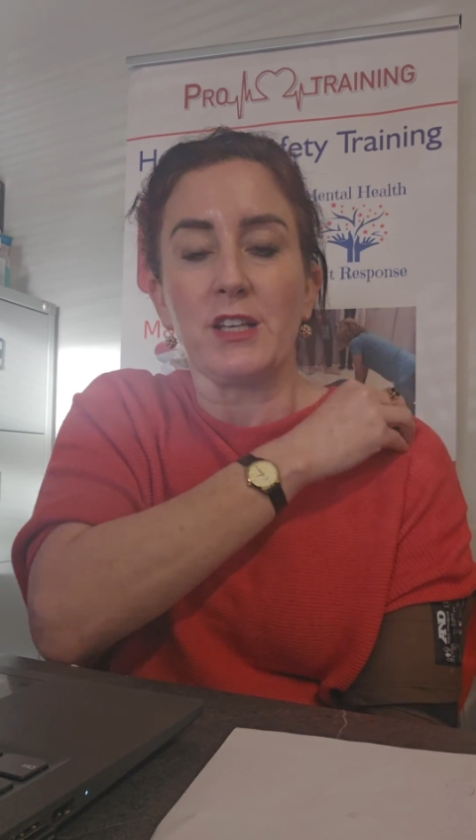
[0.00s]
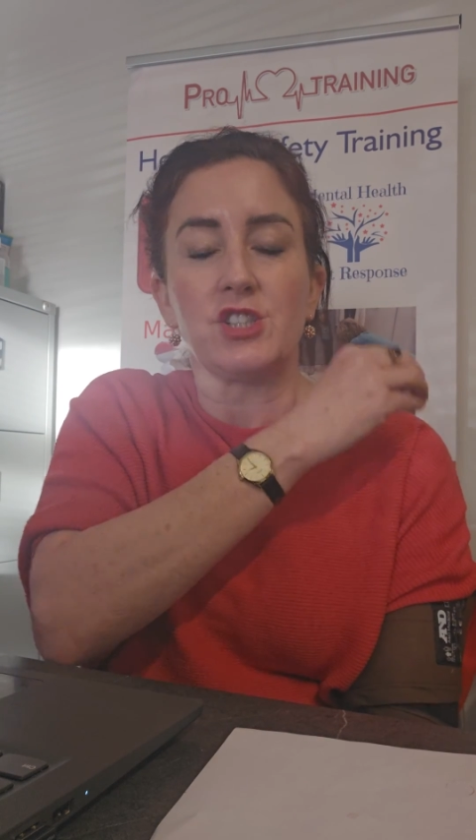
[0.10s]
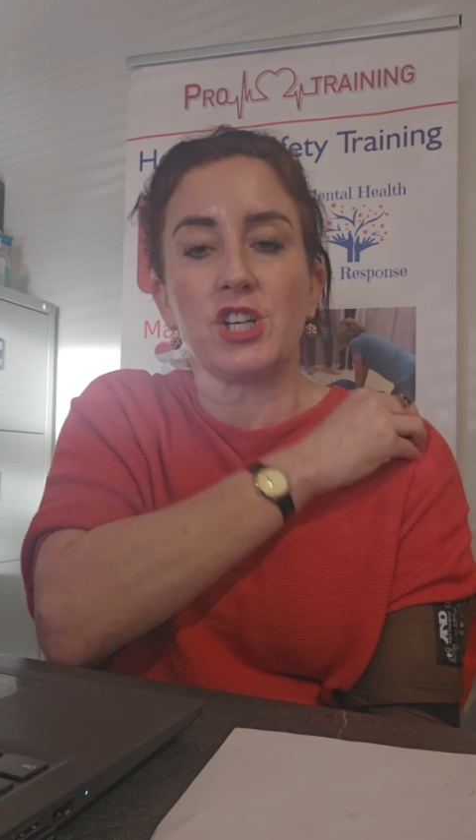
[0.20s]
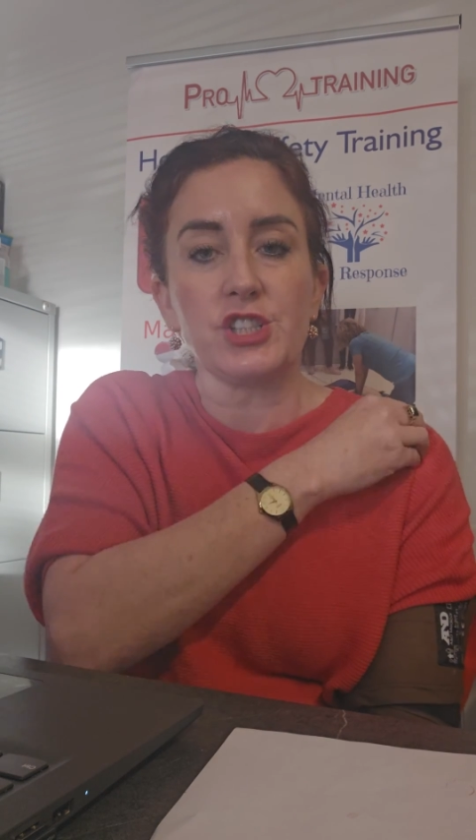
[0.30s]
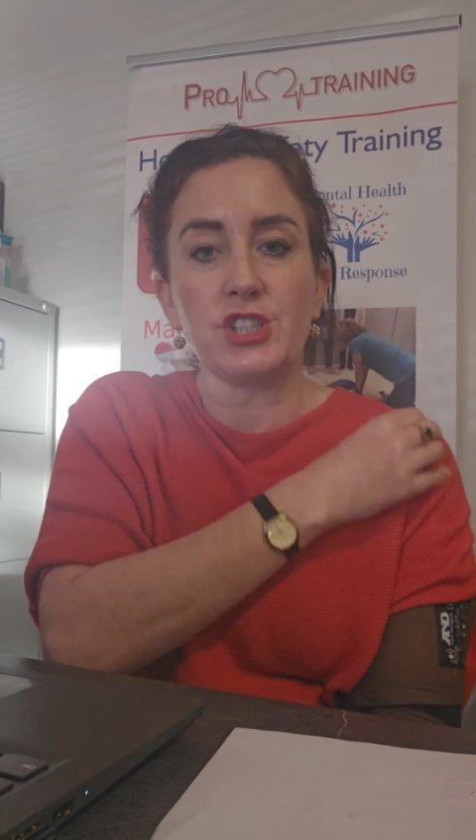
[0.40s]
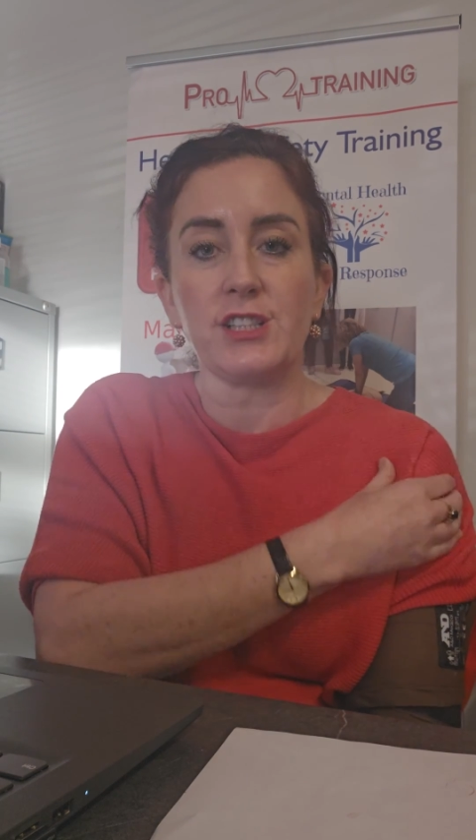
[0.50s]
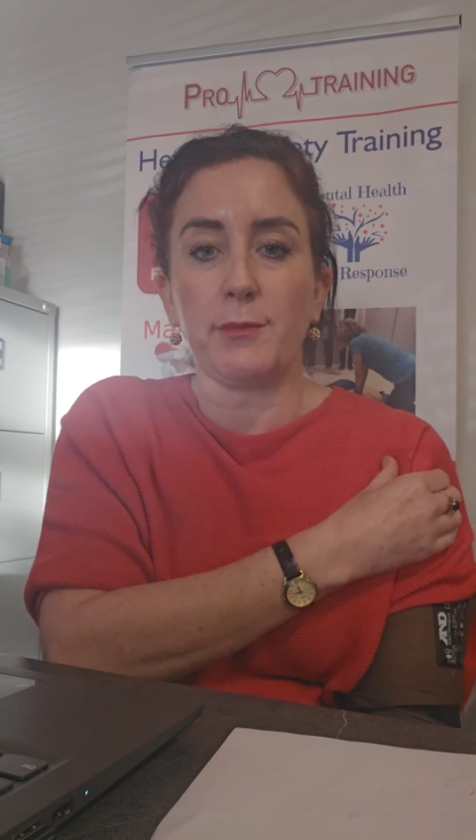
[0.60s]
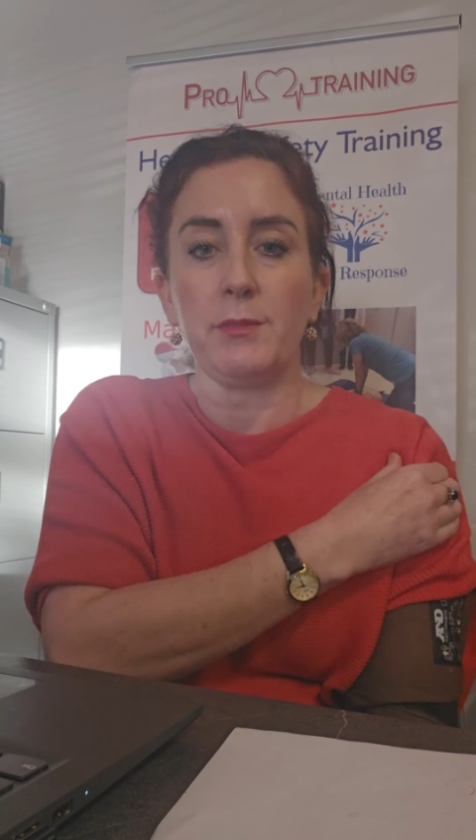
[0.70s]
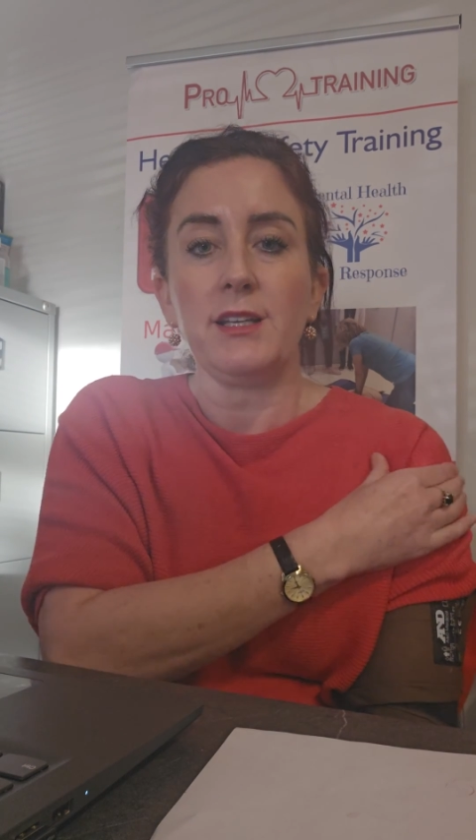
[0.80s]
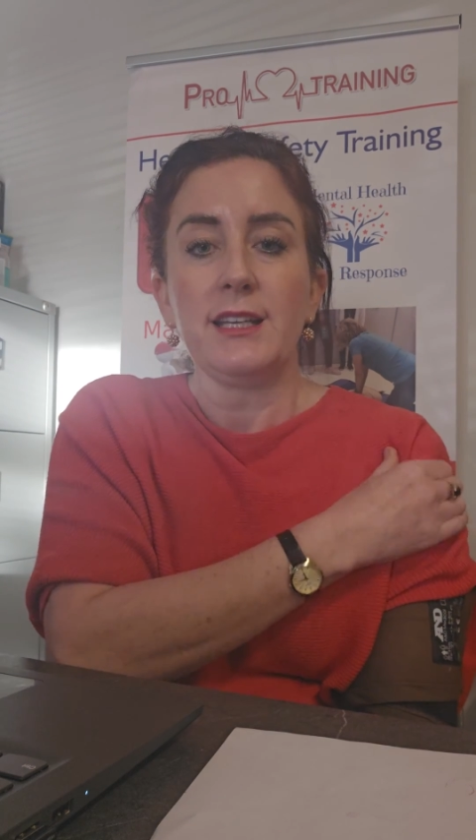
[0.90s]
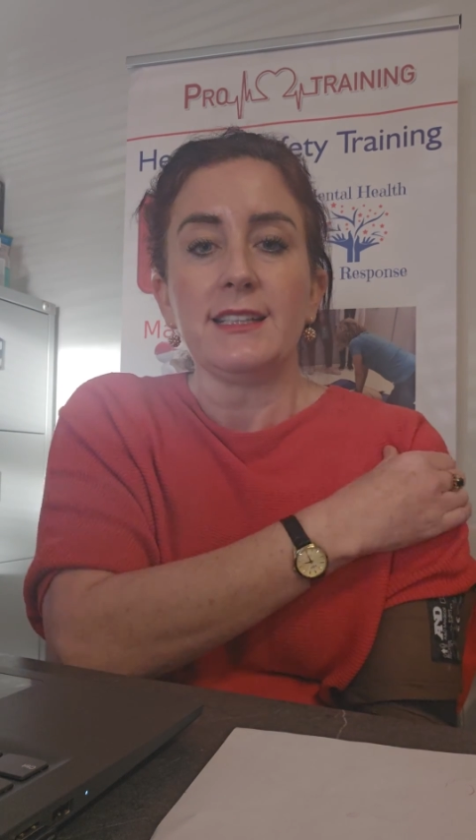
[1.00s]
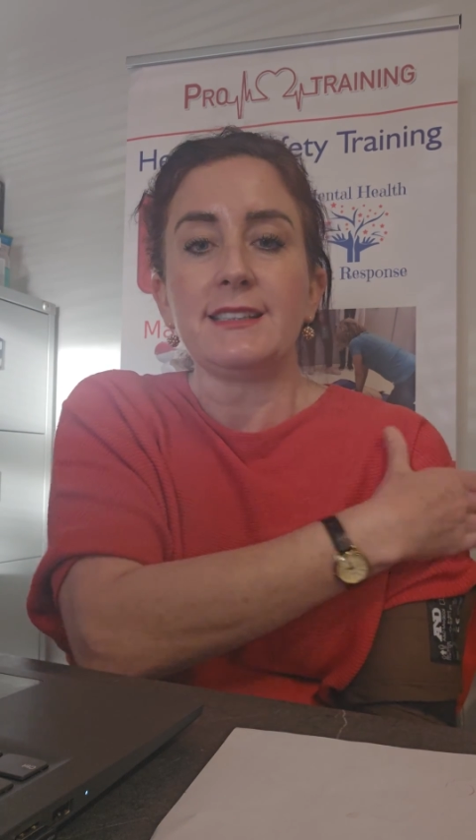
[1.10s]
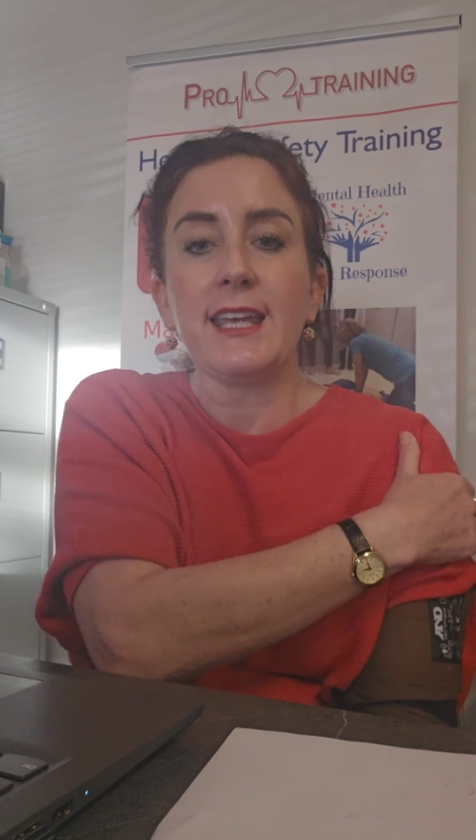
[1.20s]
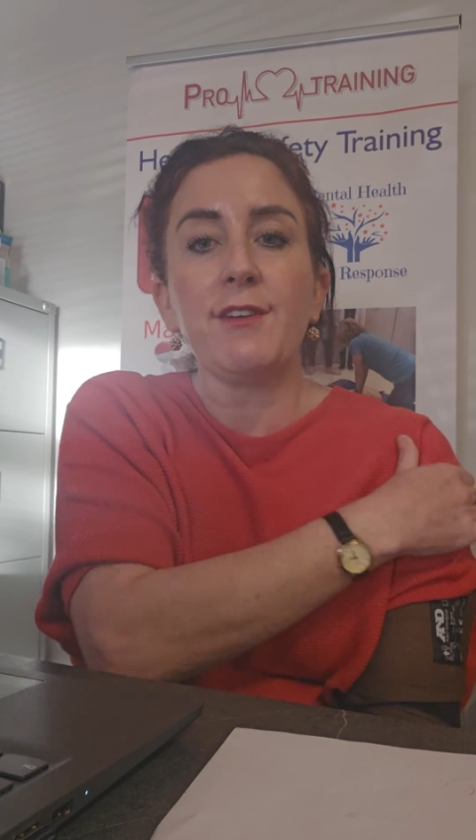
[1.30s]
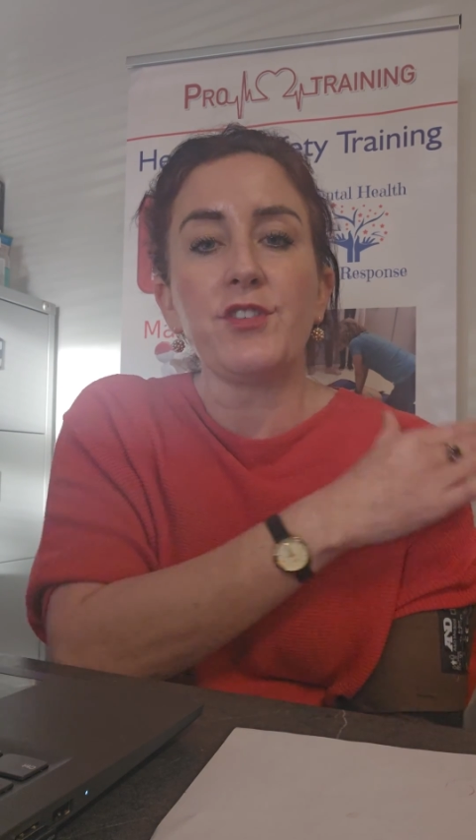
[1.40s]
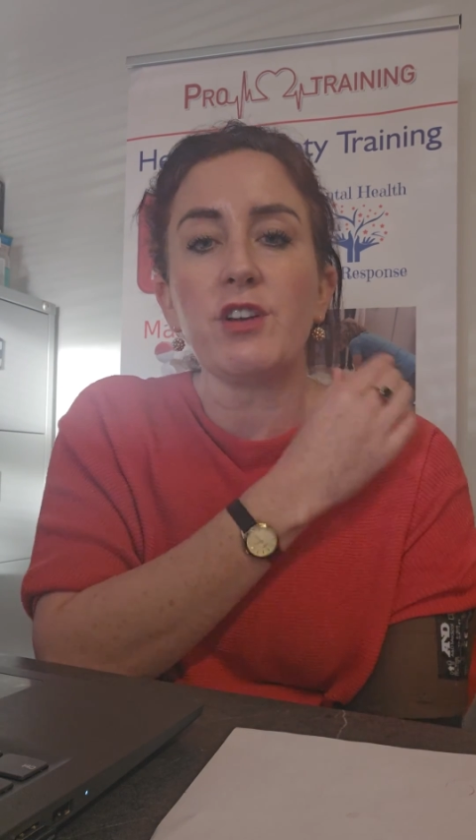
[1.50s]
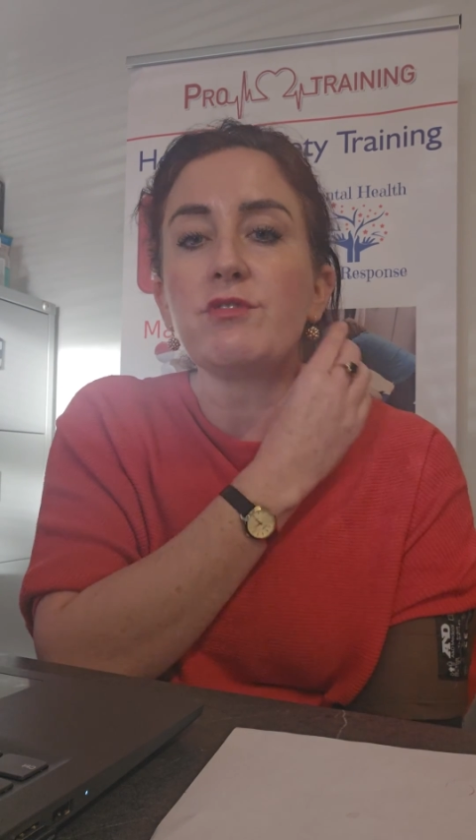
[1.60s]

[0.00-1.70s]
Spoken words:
touch them, see if they're